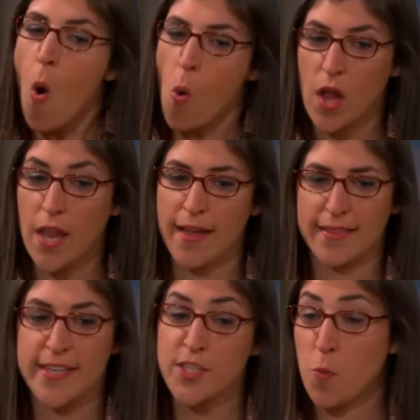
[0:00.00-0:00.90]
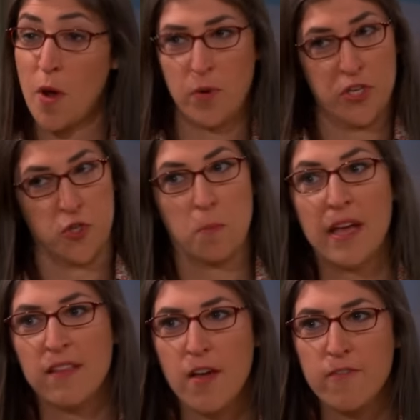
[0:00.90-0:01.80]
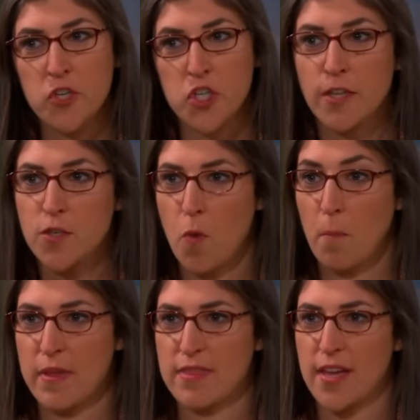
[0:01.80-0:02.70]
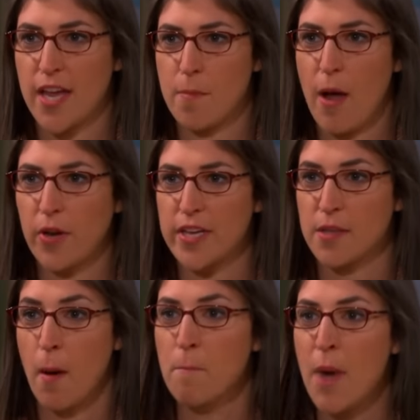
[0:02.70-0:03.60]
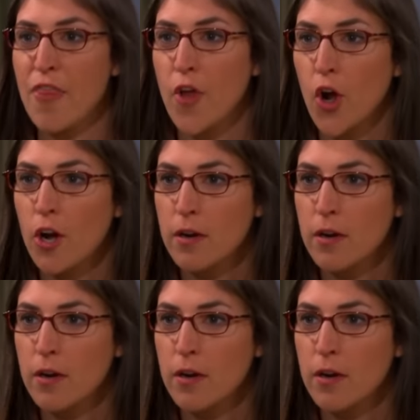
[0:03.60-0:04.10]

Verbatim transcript: Well, at least when we do make love, Sheldon won't be thinking about his mother.